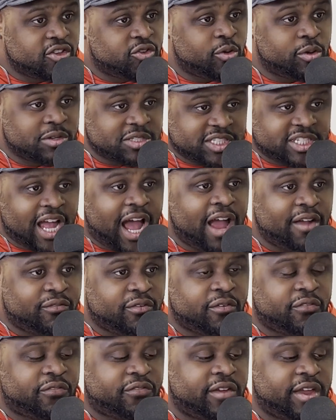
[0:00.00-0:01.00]
So it was tied
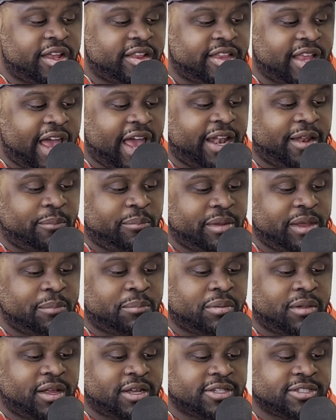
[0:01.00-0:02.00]
for fifth at a B
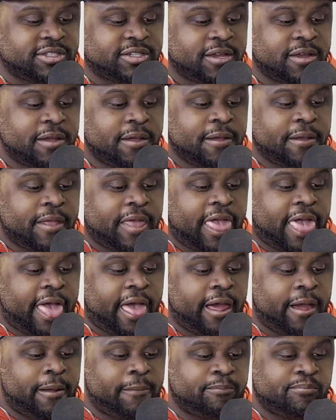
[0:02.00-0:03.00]
plus.
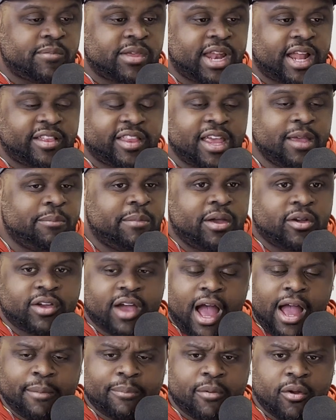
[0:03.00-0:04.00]
And I think Mel
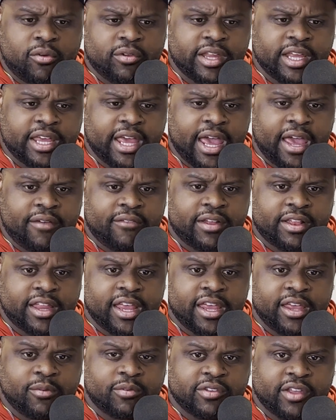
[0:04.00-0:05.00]
Kiper only gave, I
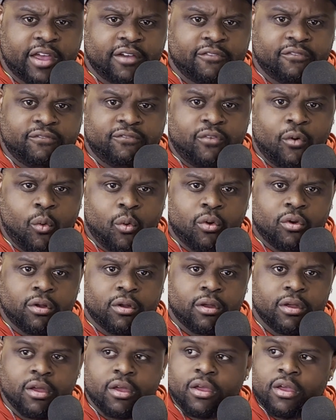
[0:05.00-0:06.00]
think it was like
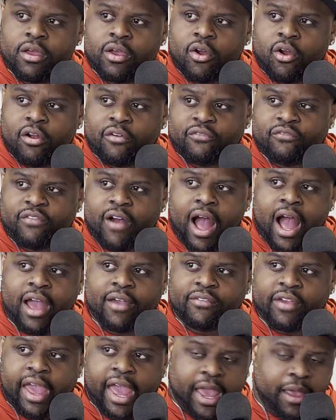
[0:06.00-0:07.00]
4 or
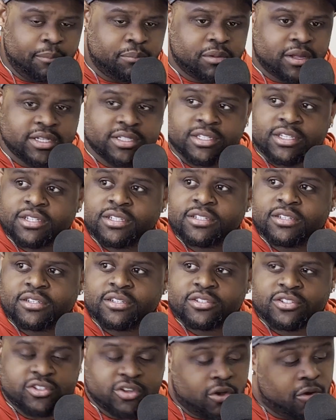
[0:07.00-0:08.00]
5 A pluses.
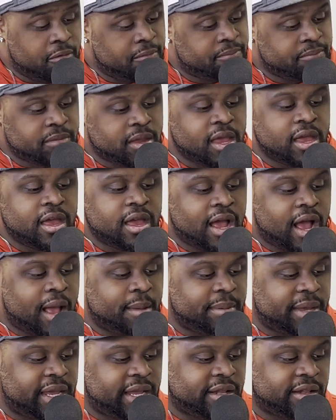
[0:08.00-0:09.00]
So I
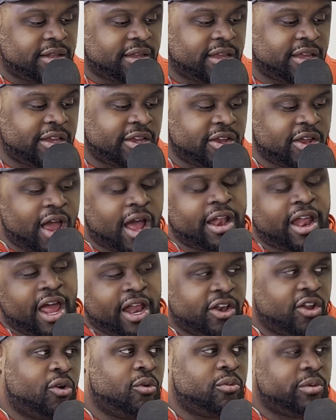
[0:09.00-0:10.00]
mean, I
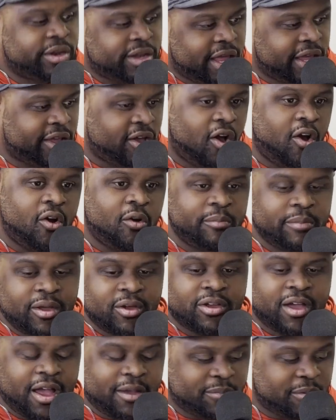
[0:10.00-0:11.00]
know we're like, oh,
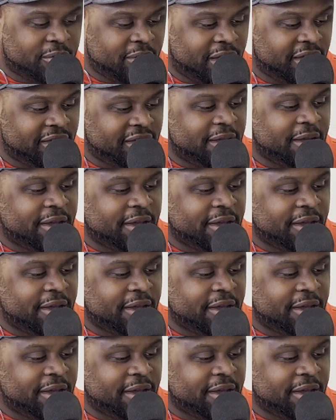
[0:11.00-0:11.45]
Mel Kiper, right?